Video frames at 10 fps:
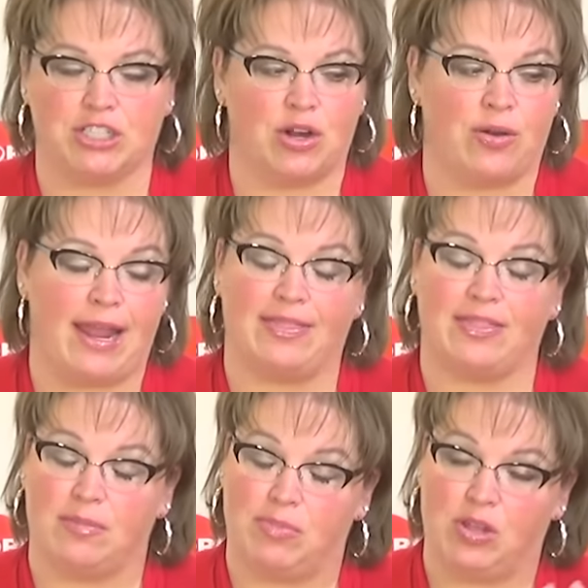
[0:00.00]
to create
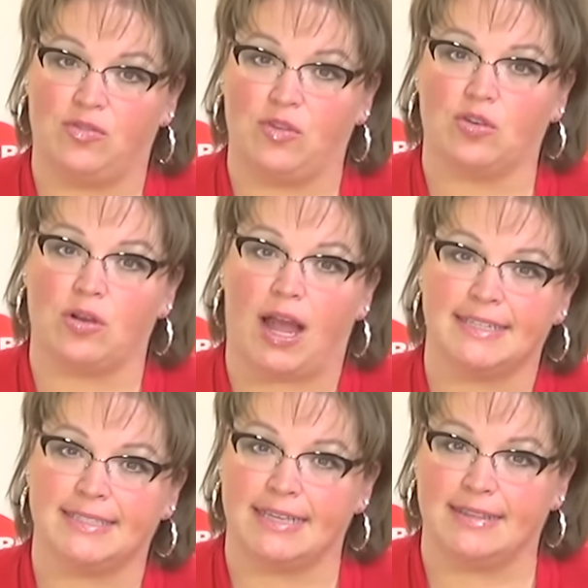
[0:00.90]
the beautiful cross
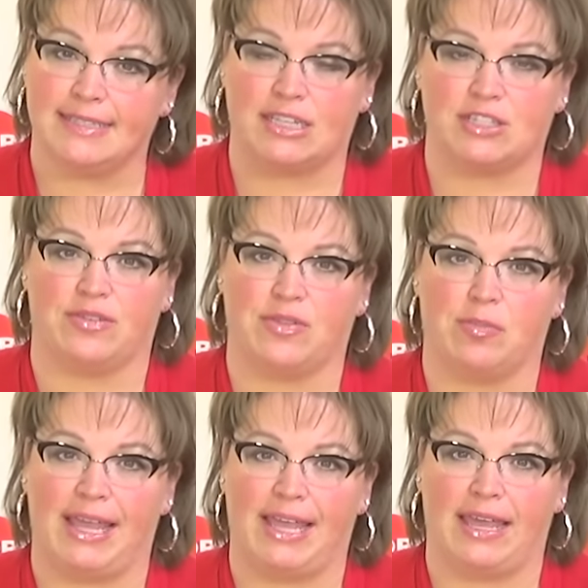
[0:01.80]
in the center of the
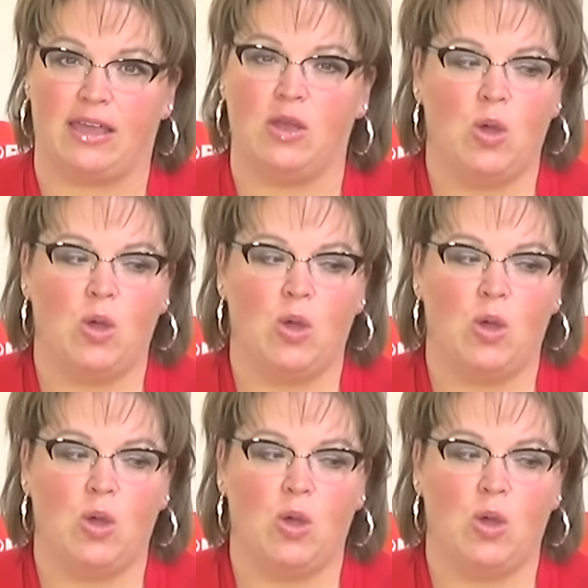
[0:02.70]
blanket